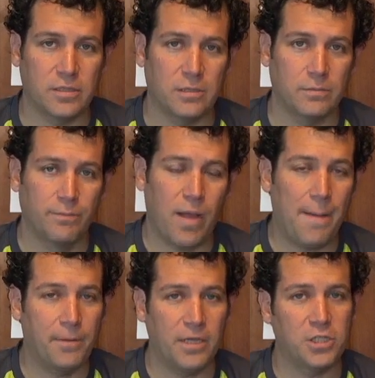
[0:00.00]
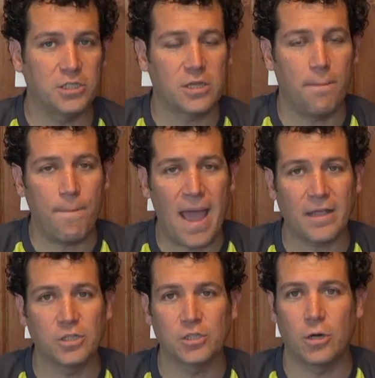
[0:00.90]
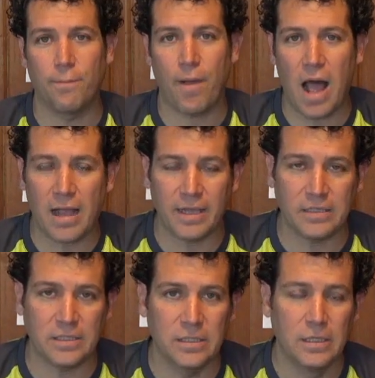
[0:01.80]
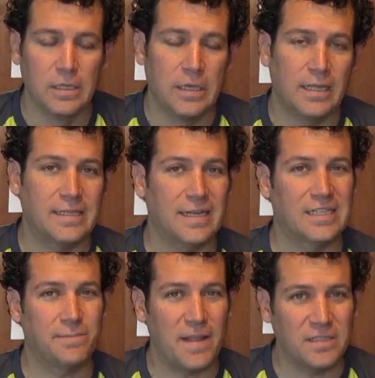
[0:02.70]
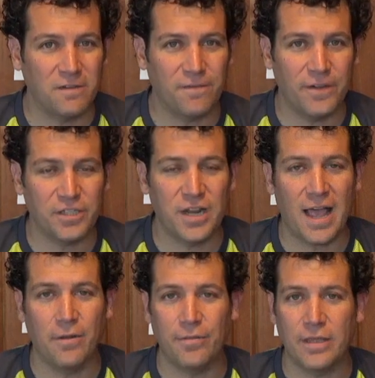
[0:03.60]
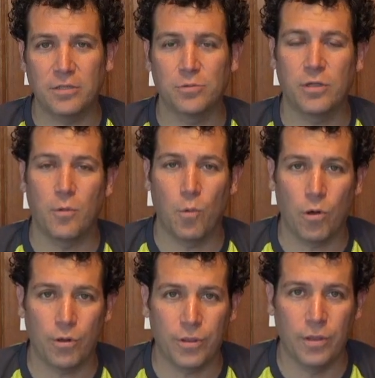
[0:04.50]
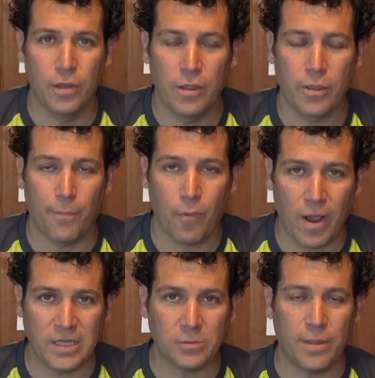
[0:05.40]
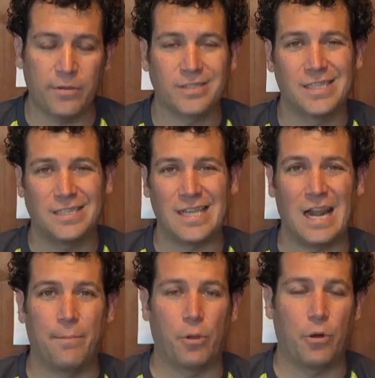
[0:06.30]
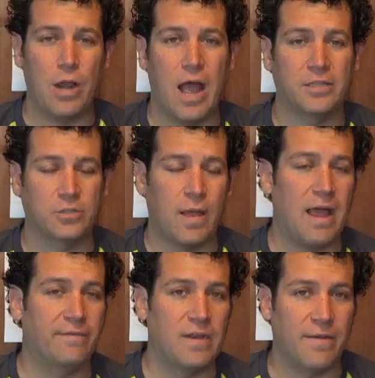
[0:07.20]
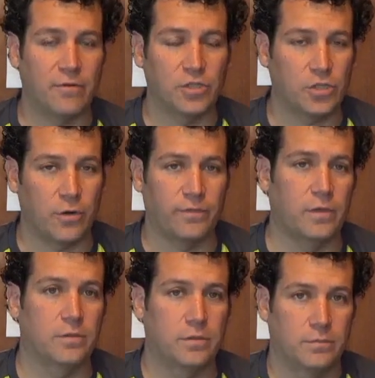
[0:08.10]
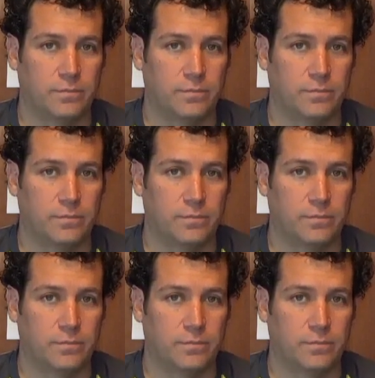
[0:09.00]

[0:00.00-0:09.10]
The population has come back in certain pockets. It's an expensive fish, and I don't think it's really worth the price, whether it's sustainable or not, so I've never served it.